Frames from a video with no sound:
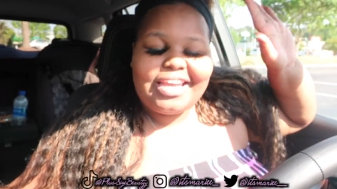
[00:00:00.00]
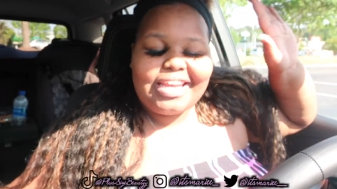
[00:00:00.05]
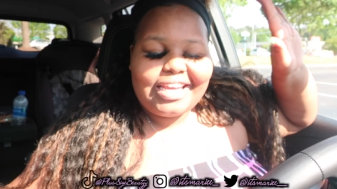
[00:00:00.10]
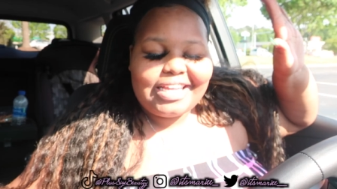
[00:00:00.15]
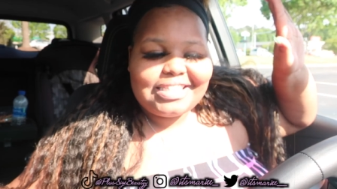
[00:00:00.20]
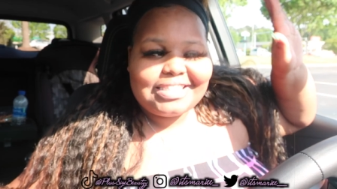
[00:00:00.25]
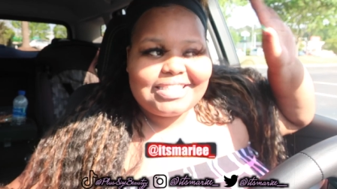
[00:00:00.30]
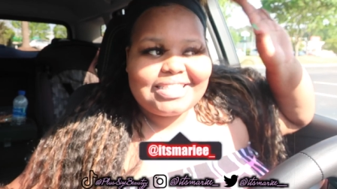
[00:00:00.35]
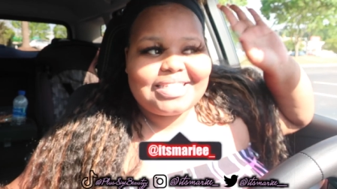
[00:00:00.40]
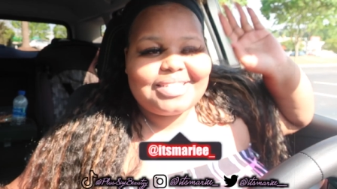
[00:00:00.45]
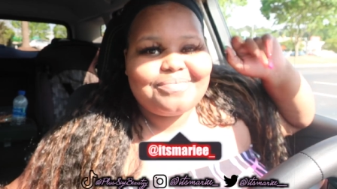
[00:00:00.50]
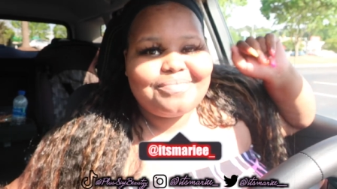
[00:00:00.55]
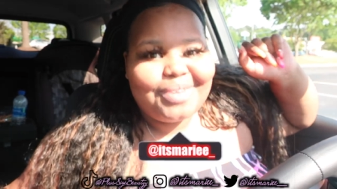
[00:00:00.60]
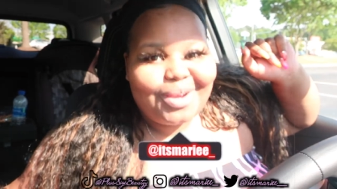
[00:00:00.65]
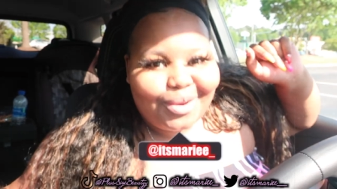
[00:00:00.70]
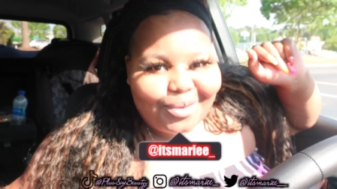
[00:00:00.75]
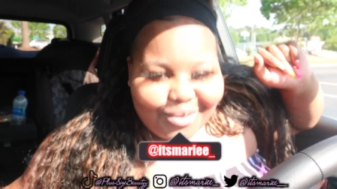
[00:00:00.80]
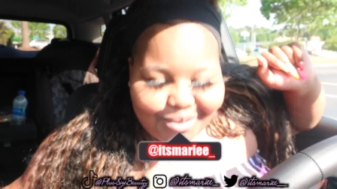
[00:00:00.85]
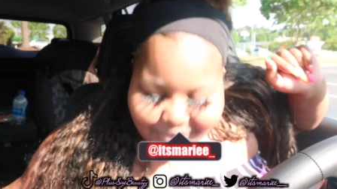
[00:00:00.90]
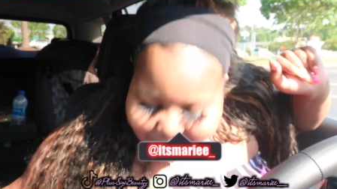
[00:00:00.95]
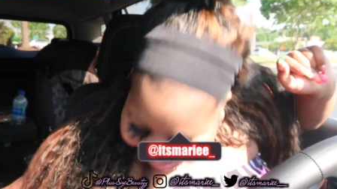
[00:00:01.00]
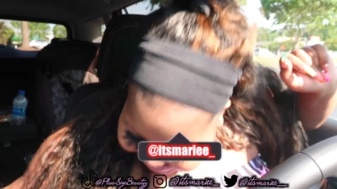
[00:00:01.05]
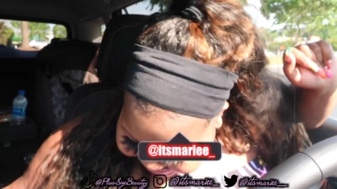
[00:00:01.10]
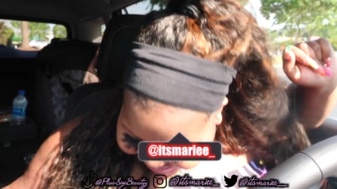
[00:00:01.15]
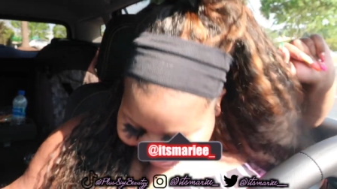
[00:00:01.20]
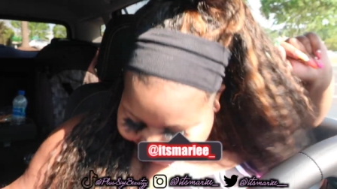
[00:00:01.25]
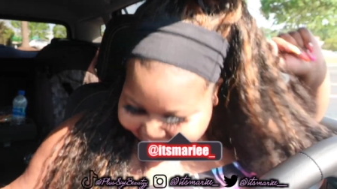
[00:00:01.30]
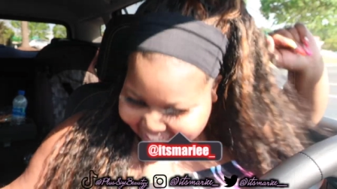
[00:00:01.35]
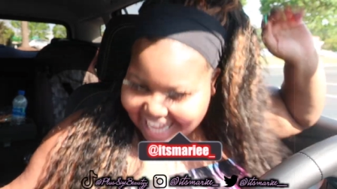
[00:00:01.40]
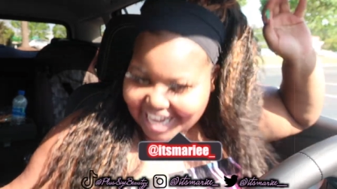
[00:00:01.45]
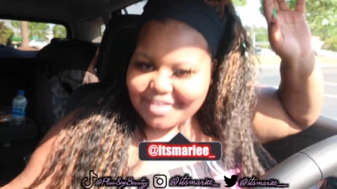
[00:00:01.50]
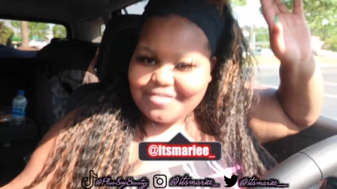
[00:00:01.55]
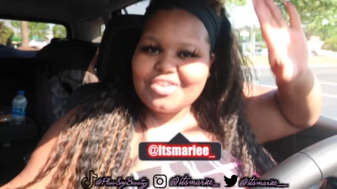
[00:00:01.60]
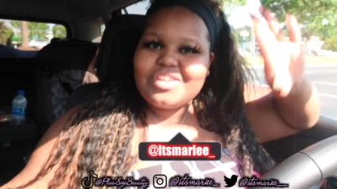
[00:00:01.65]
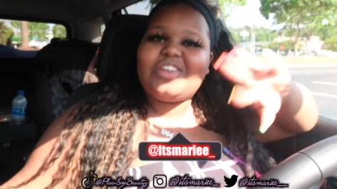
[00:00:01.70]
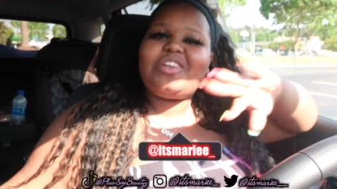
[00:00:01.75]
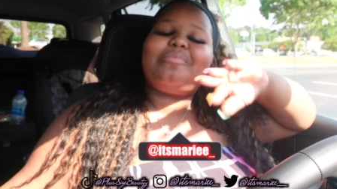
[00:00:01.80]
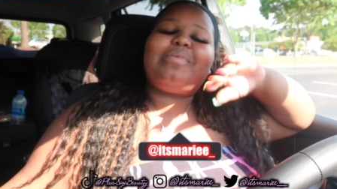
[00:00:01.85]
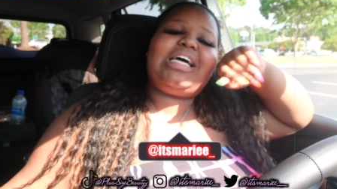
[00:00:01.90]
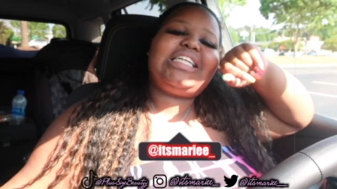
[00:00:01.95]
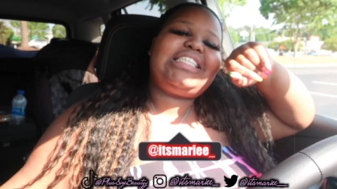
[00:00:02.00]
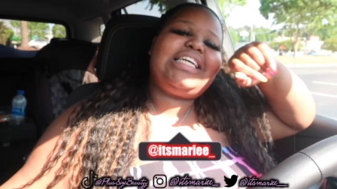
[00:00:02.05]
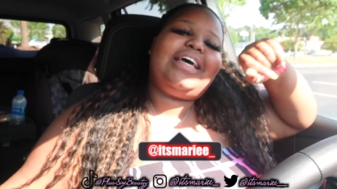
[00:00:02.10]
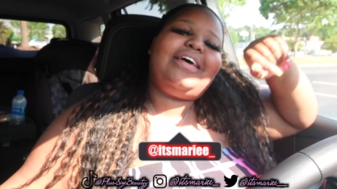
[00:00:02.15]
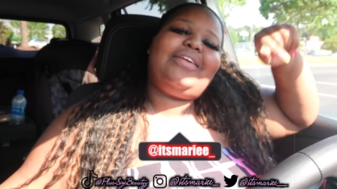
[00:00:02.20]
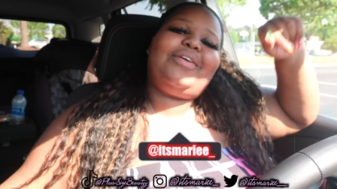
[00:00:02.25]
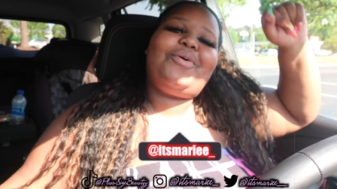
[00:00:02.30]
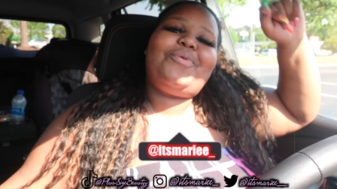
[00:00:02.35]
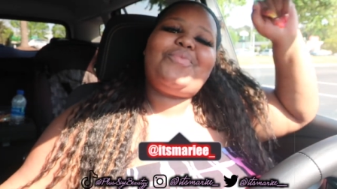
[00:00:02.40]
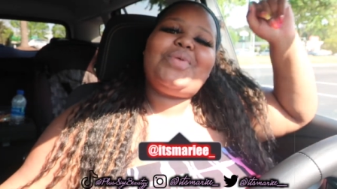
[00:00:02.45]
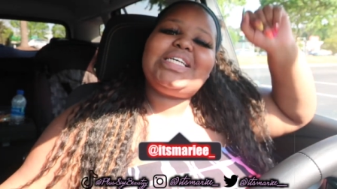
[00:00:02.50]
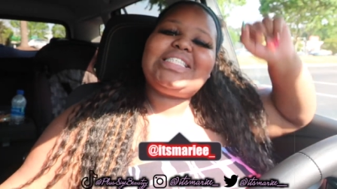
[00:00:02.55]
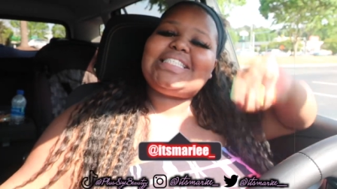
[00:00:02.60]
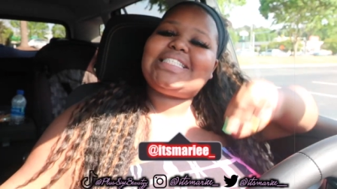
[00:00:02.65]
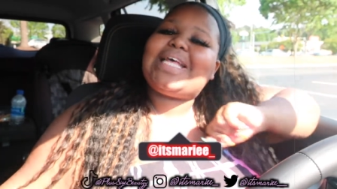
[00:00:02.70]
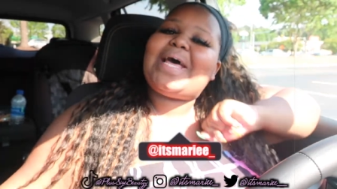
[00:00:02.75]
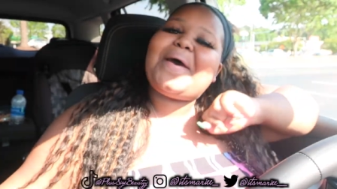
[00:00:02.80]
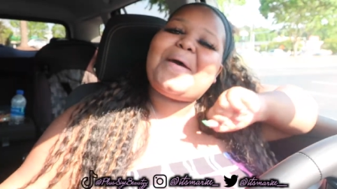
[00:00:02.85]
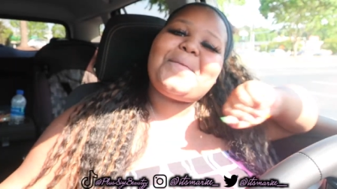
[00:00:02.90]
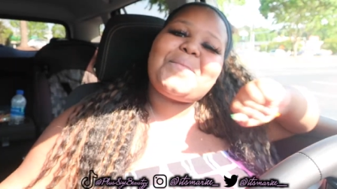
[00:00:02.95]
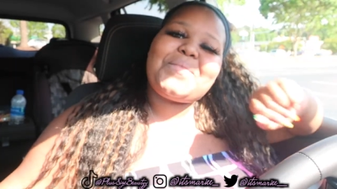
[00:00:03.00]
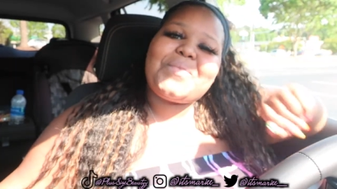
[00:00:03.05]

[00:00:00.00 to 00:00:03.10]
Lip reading: It's Mariee. And if you're new to my channel, what's up?